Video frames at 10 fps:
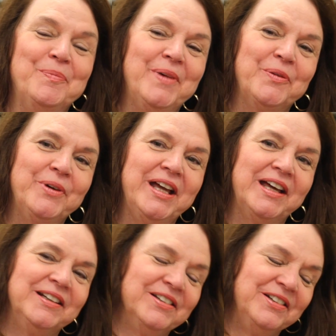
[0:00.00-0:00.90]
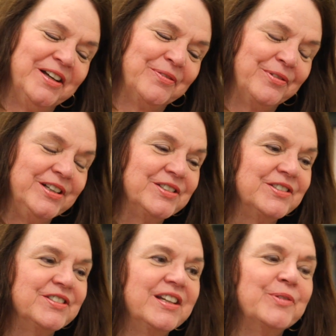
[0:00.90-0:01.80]
But we had good enough
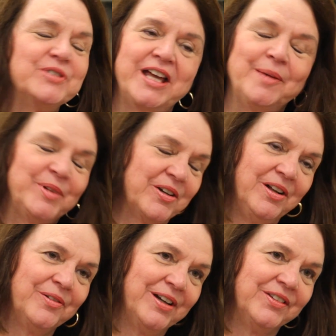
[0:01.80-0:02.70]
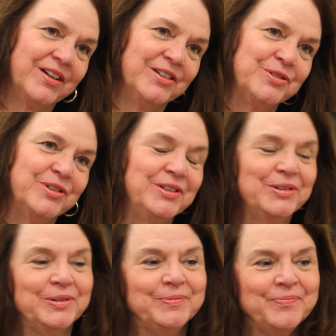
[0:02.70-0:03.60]
reasons, and it was happening all around the country
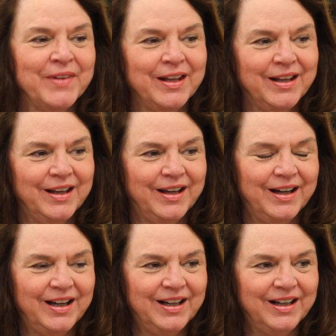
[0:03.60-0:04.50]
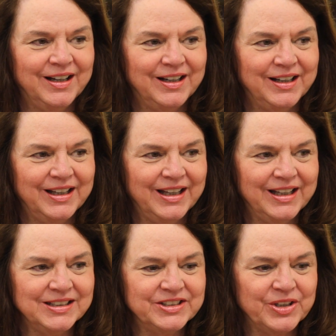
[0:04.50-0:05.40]
too.
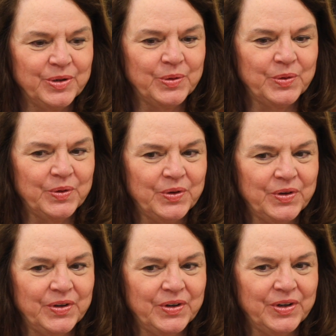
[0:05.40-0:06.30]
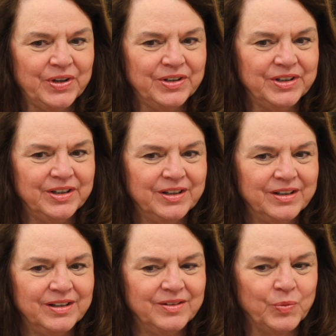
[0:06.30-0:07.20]
And so
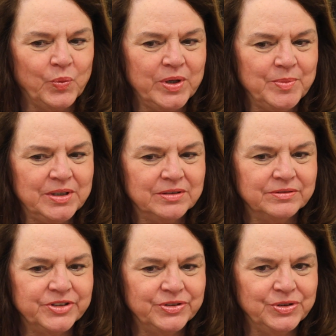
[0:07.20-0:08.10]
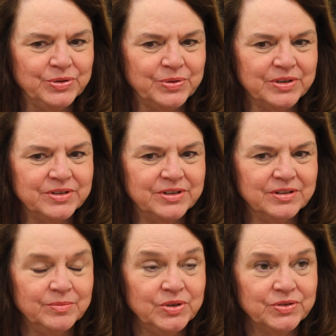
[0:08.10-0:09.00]
women students in
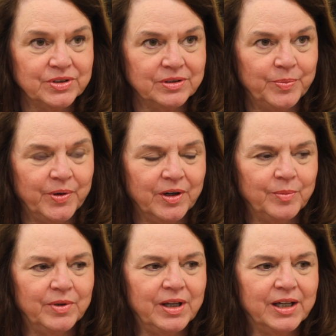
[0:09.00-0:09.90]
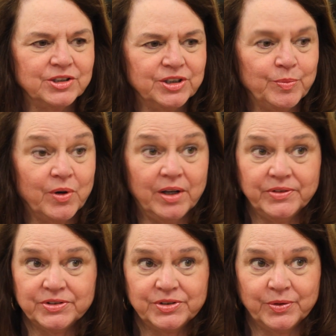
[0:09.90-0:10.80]
the music department actually brought
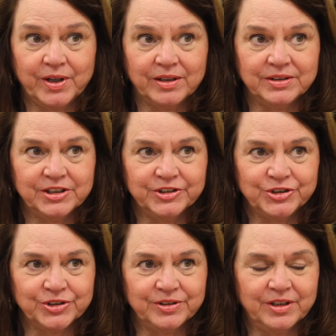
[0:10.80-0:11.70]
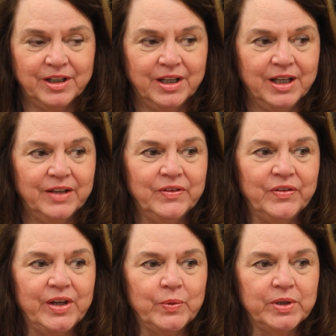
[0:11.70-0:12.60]
this to our attention, that
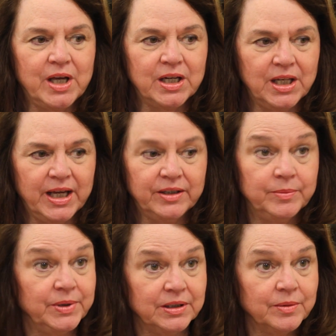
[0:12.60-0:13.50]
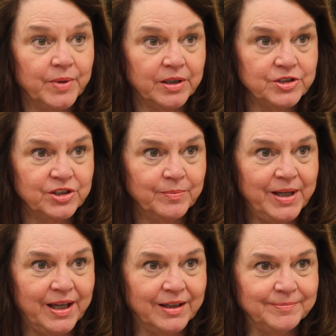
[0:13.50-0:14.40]
they were not allowed to be in the marching
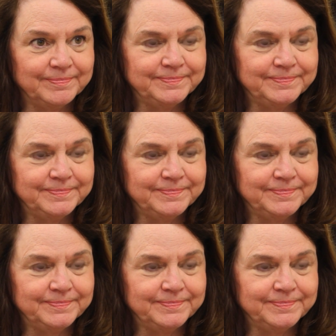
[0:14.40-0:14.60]
band.